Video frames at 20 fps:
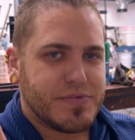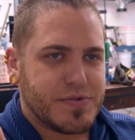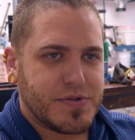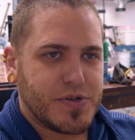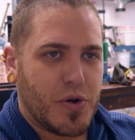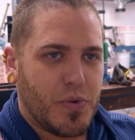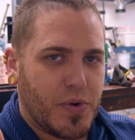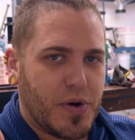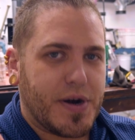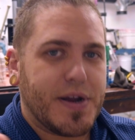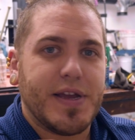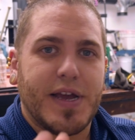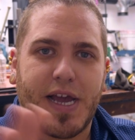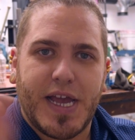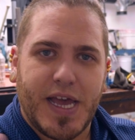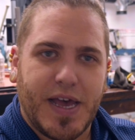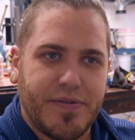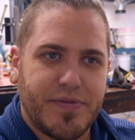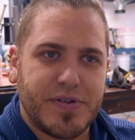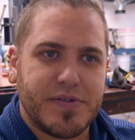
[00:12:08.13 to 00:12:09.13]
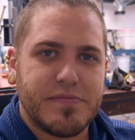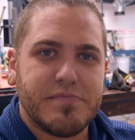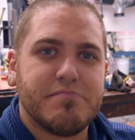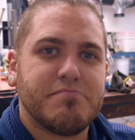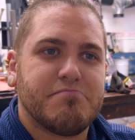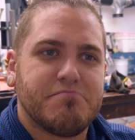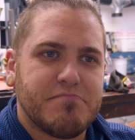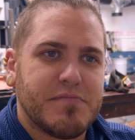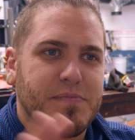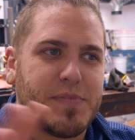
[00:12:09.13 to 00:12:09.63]
Don't worry, I'm
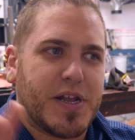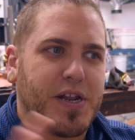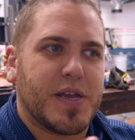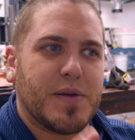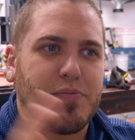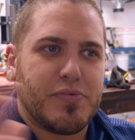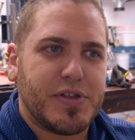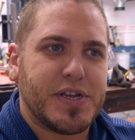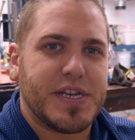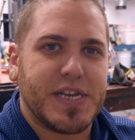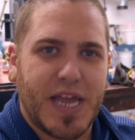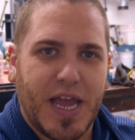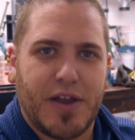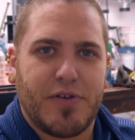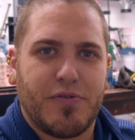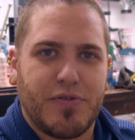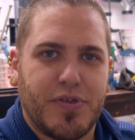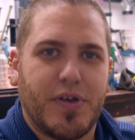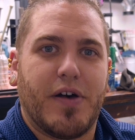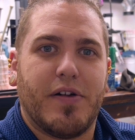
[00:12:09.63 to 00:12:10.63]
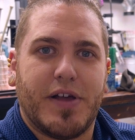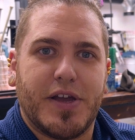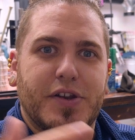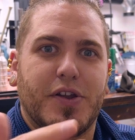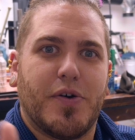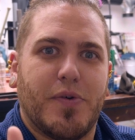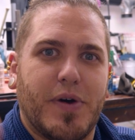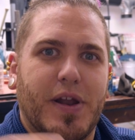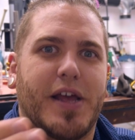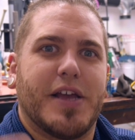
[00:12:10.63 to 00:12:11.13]
not a complete Neanderthal. I
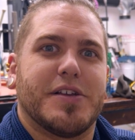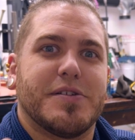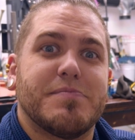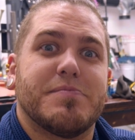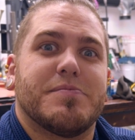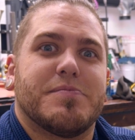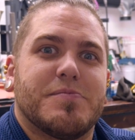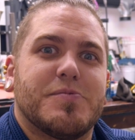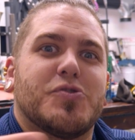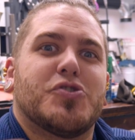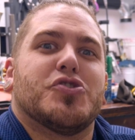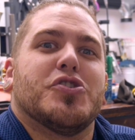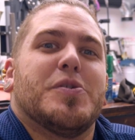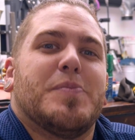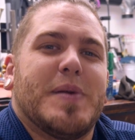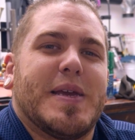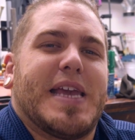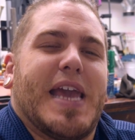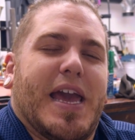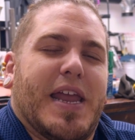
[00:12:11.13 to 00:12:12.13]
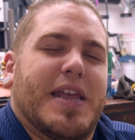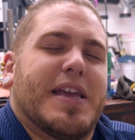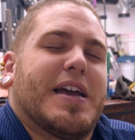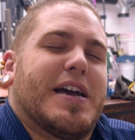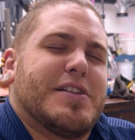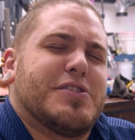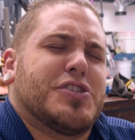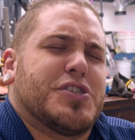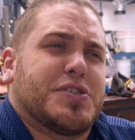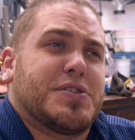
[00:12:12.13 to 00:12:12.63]
know what I should be getting.
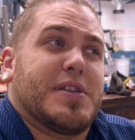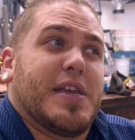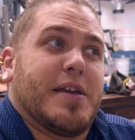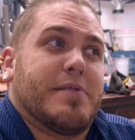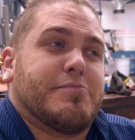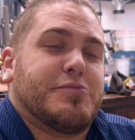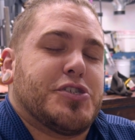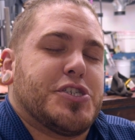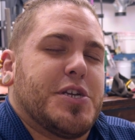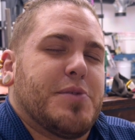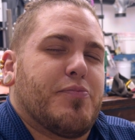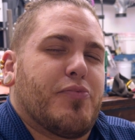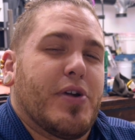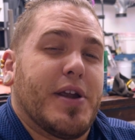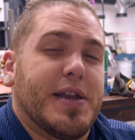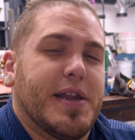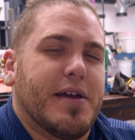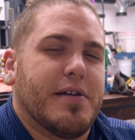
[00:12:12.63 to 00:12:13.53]
I just am cheap right